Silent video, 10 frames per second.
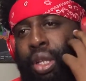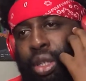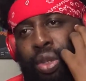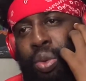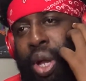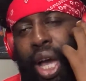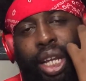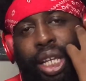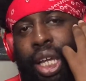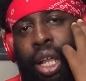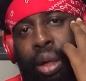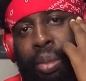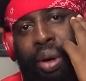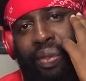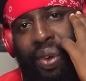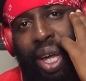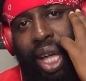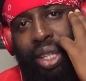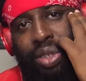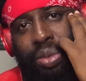you gotta kill a
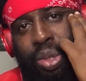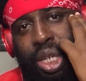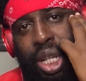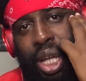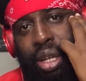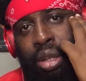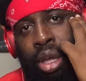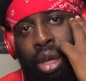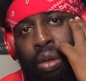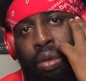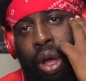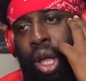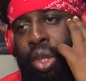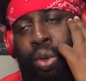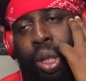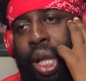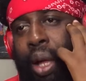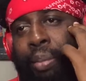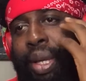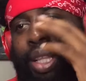motherfucker after some shit like that. I
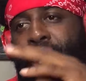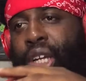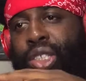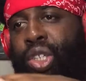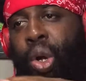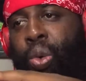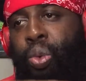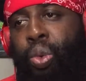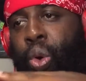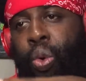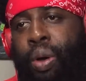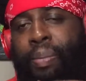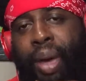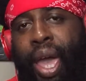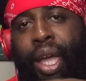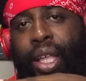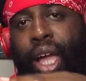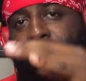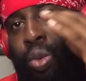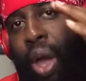mean, there's no going back.
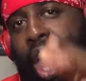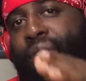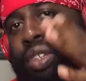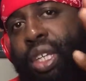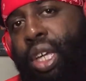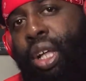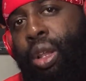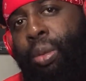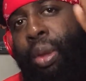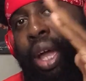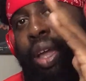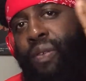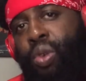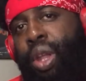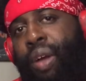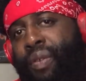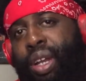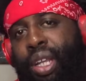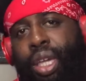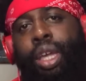Like, you have to kill them. Like, if you're not
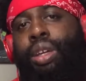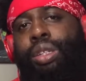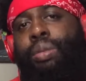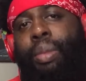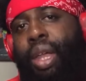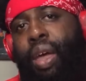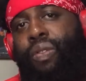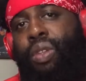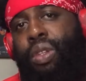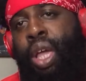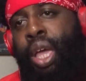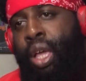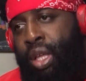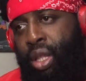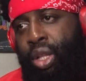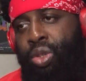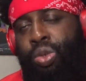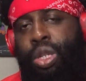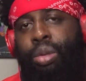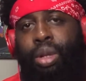ready to kill somebody after they do
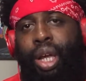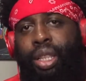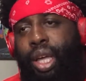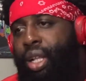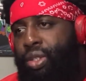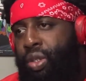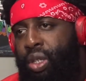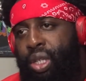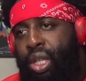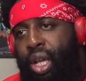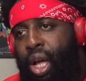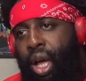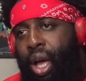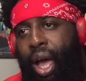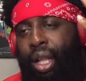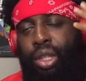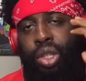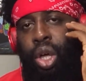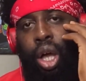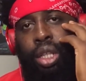something like that to you, then
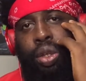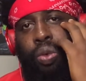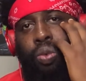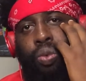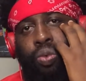I don't